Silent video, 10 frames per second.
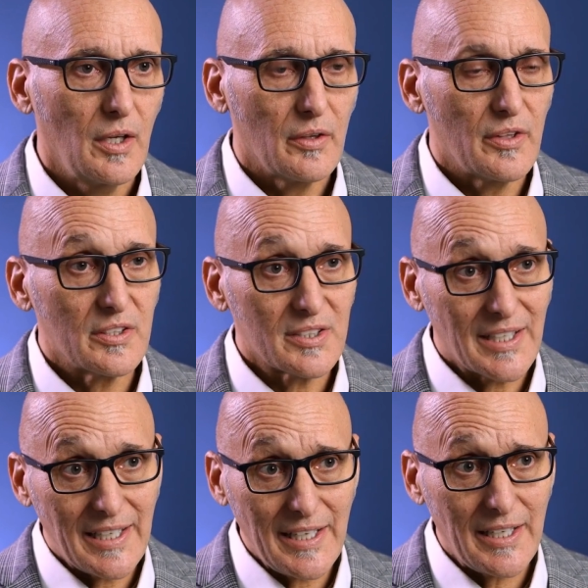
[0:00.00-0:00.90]
This
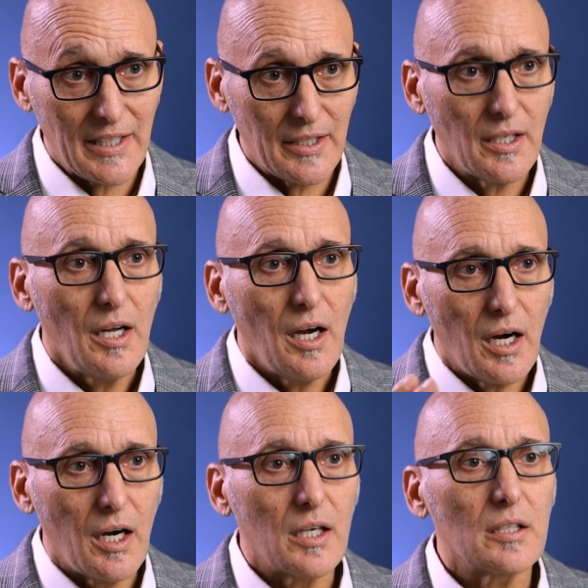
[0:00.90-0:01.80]
key
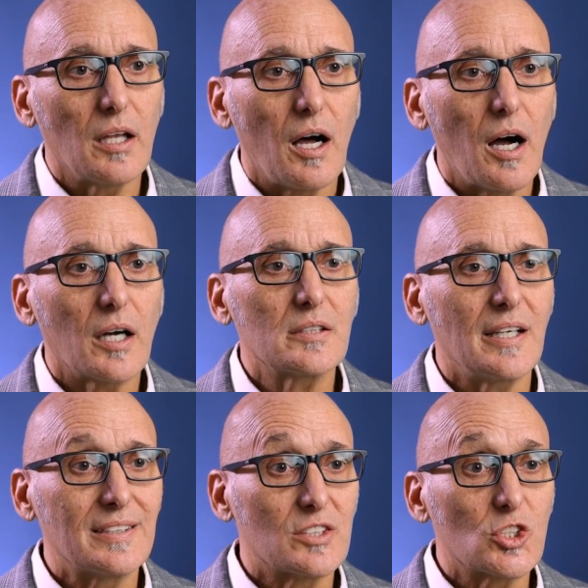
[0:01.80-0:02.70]
unlocked
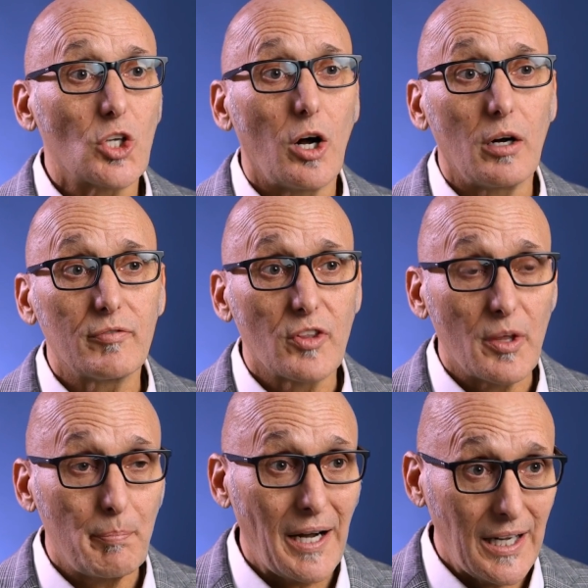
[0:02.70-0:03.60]
and solved
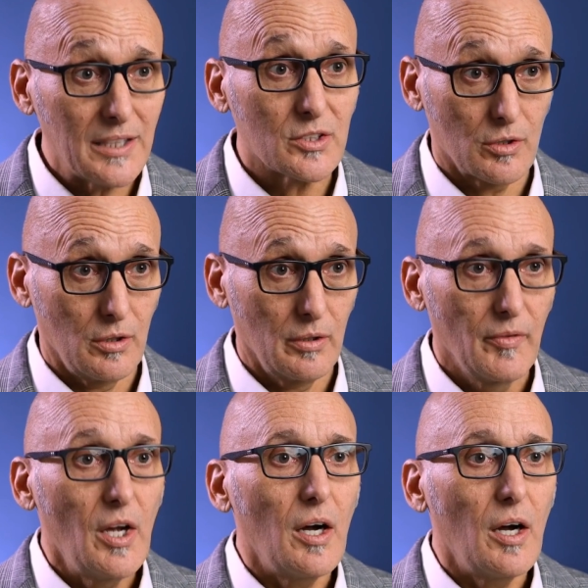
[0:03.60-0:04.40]
the puzzle